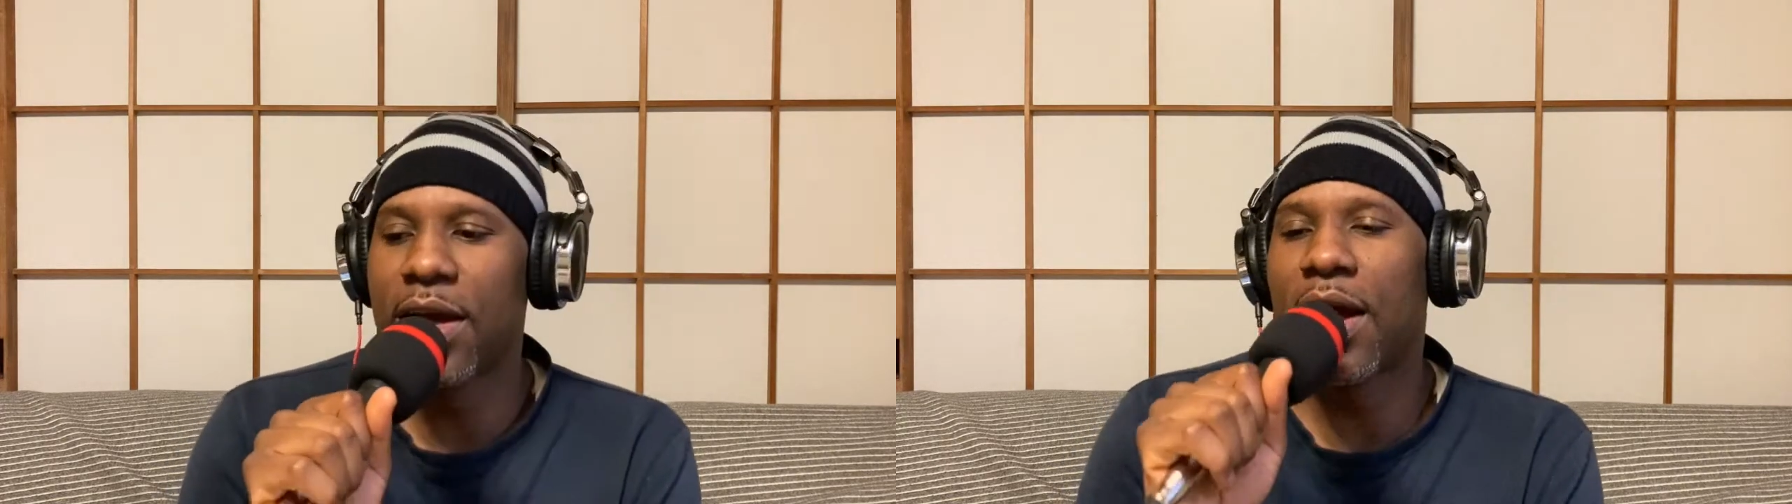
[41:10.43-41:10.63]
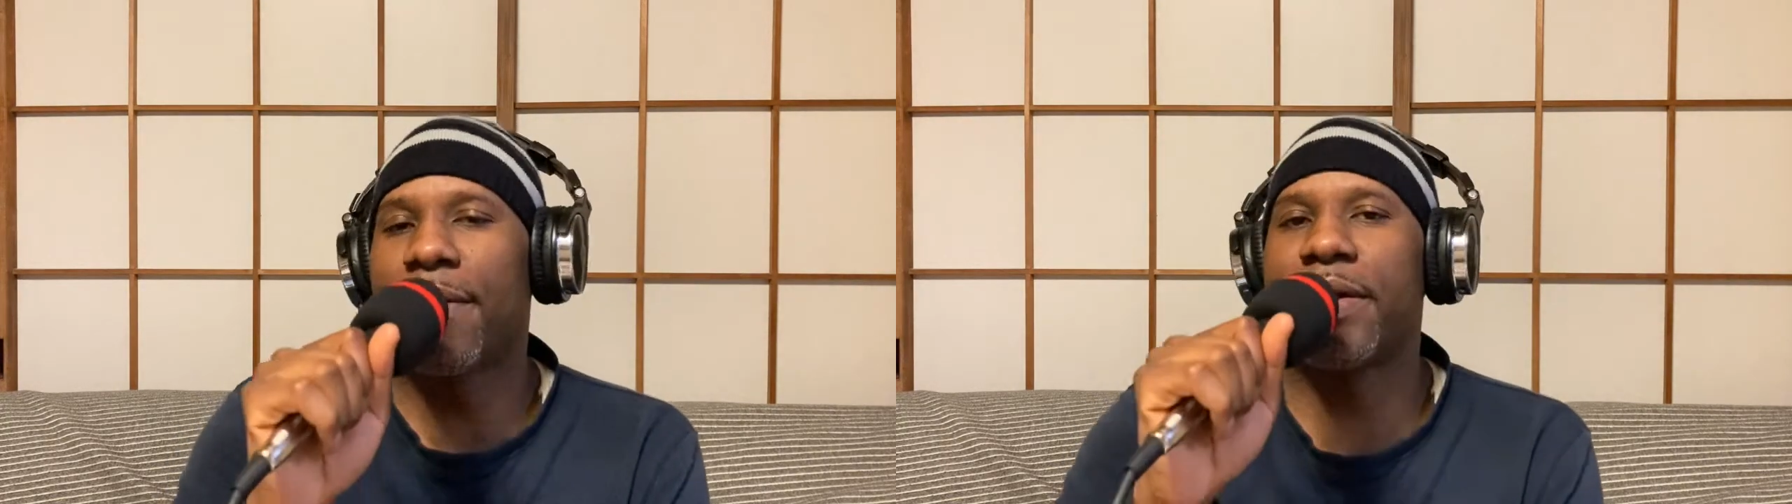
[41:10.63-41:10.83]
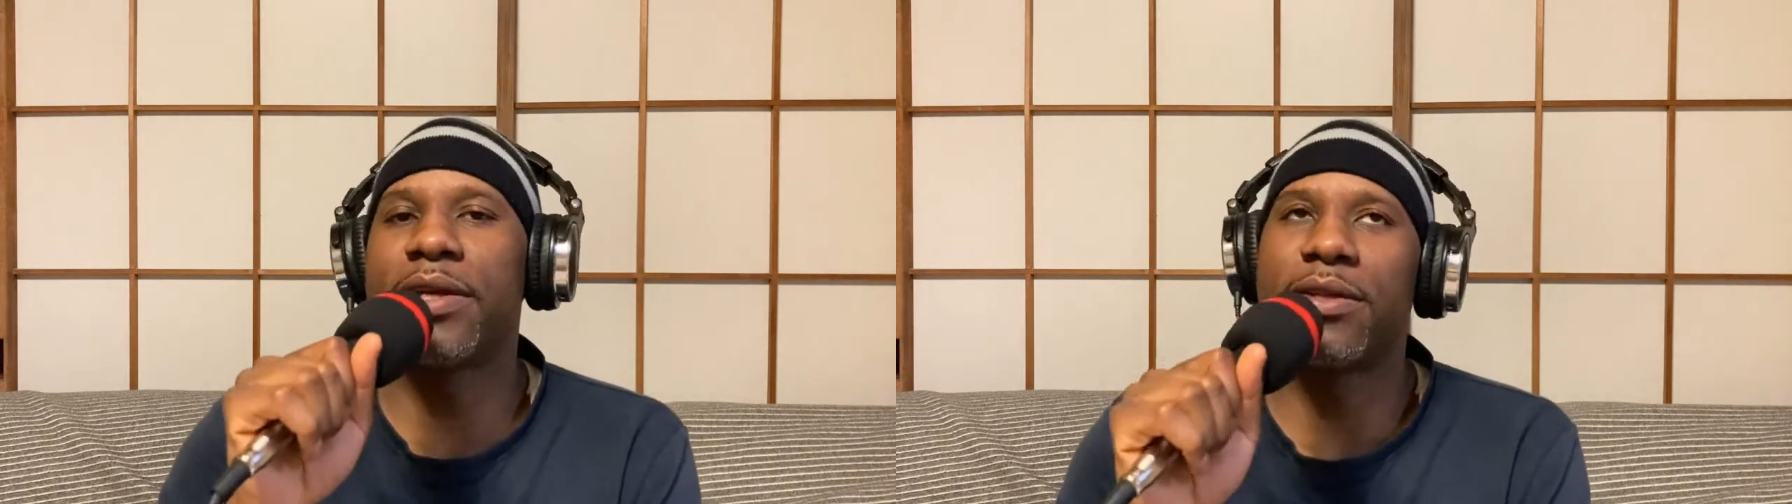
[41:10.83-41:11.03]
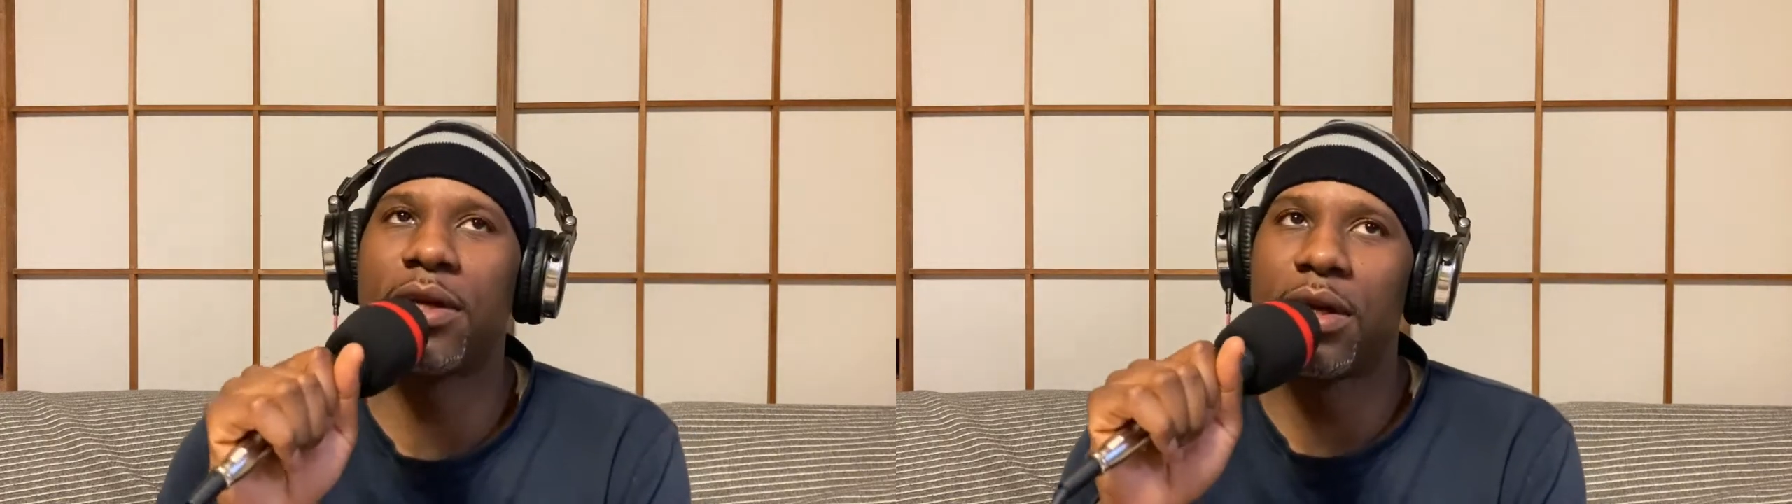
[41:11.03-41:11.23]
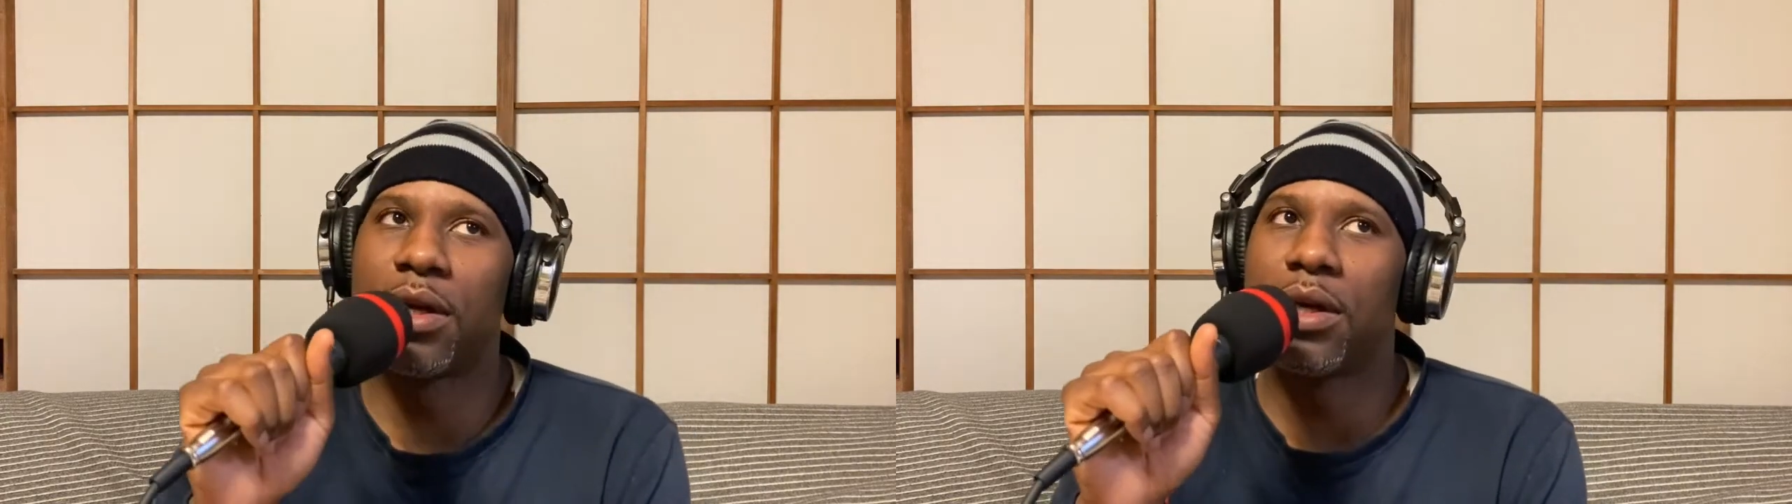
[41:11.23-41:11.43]
I mean,
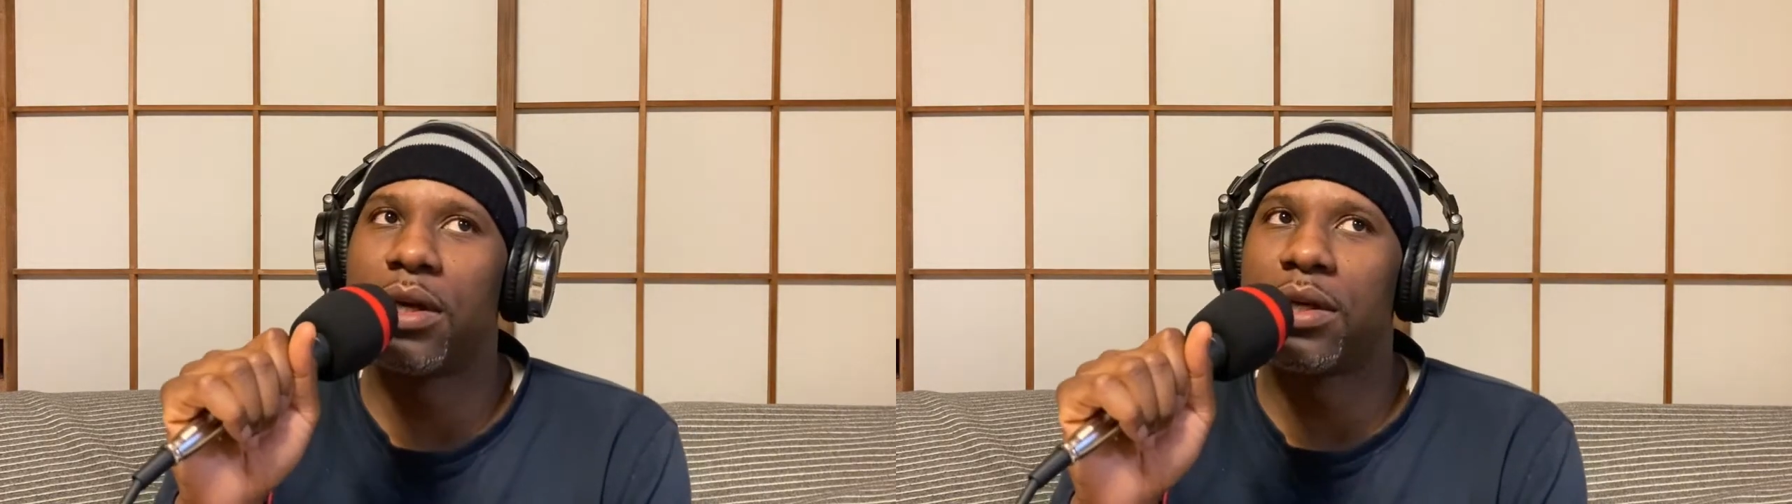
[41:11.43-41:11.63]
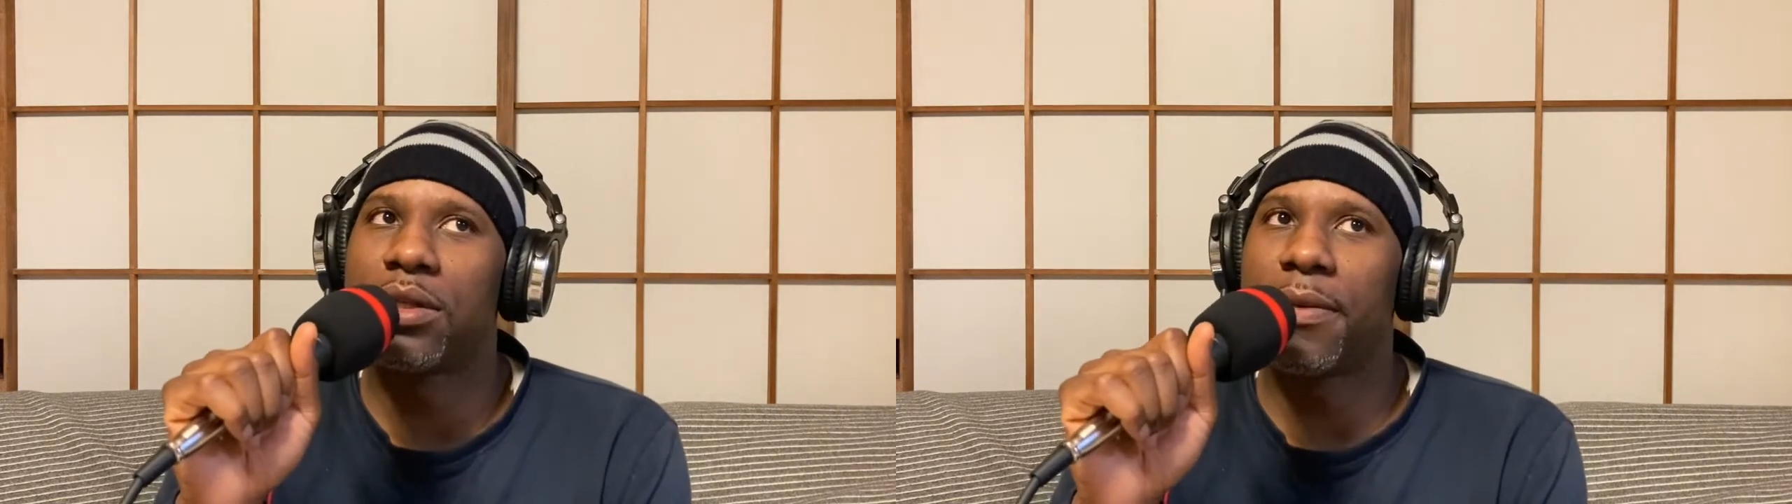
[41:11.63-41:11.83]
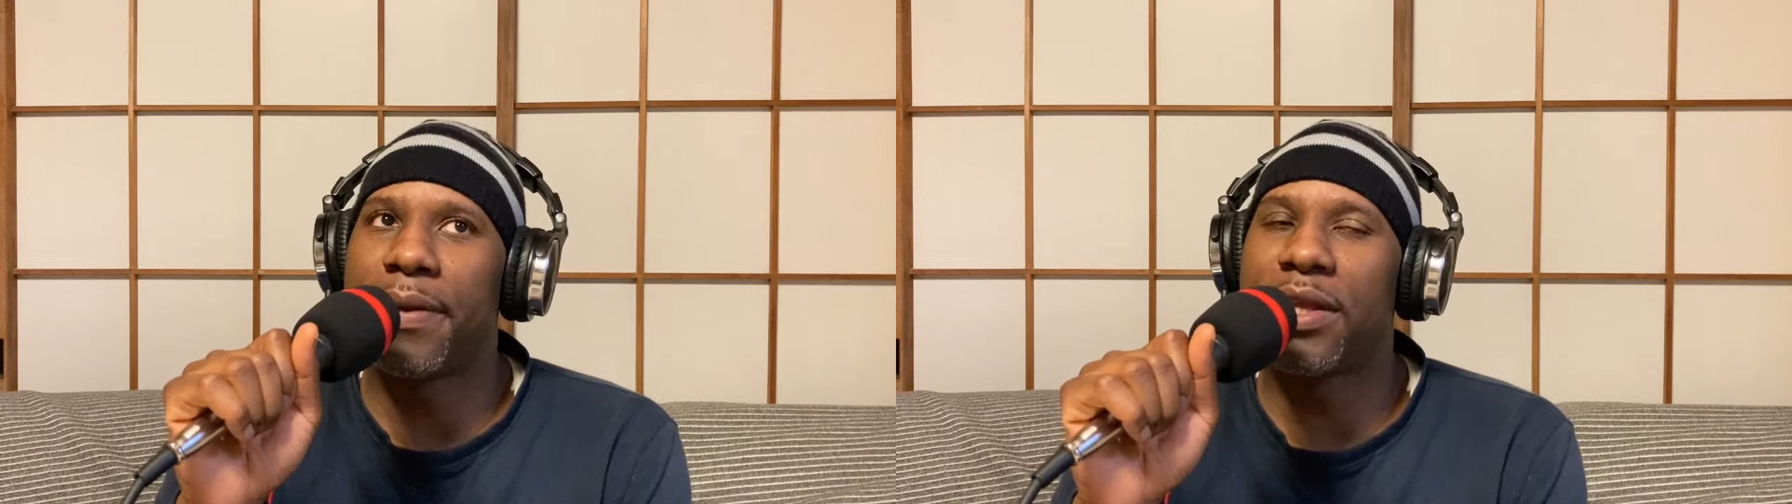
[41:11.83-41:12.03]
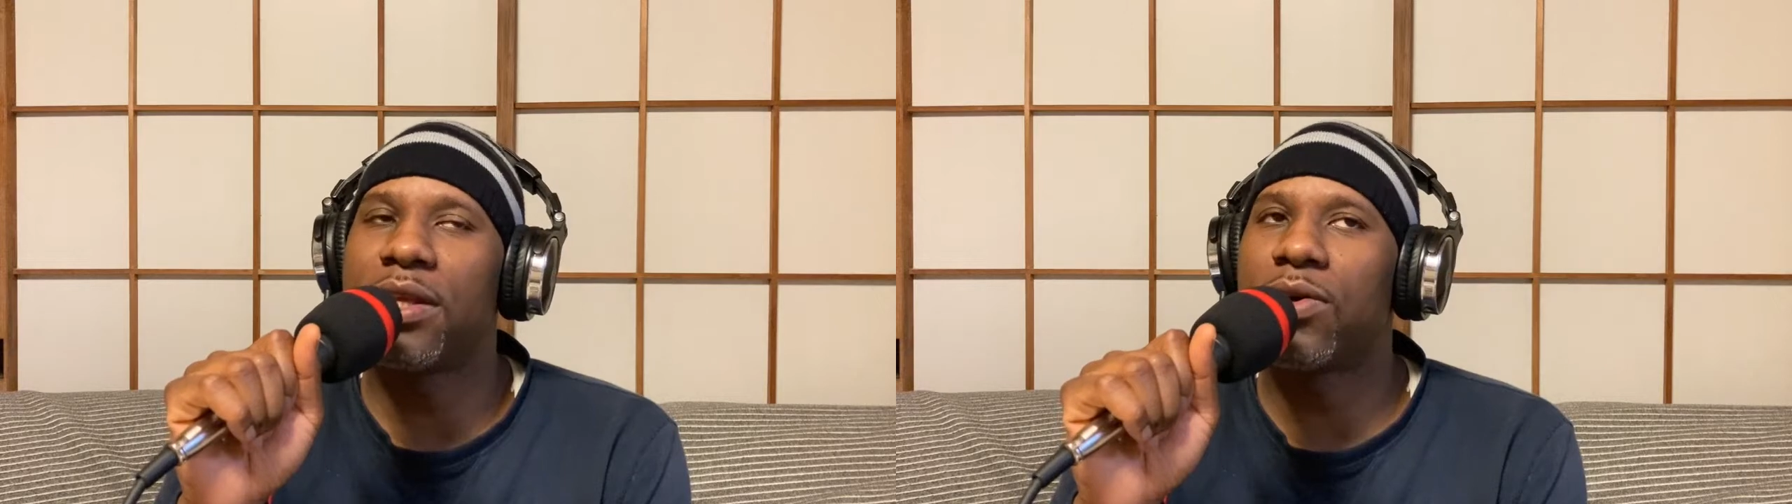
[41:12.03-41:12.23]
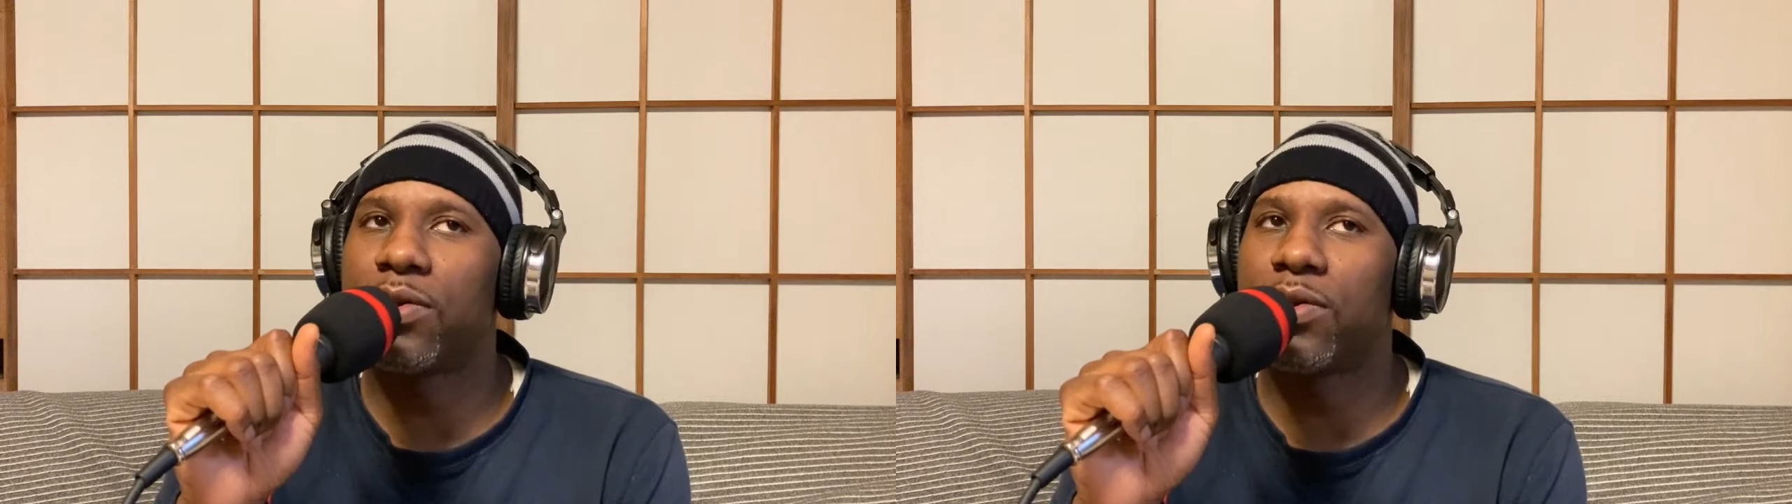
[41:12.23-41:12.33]
depending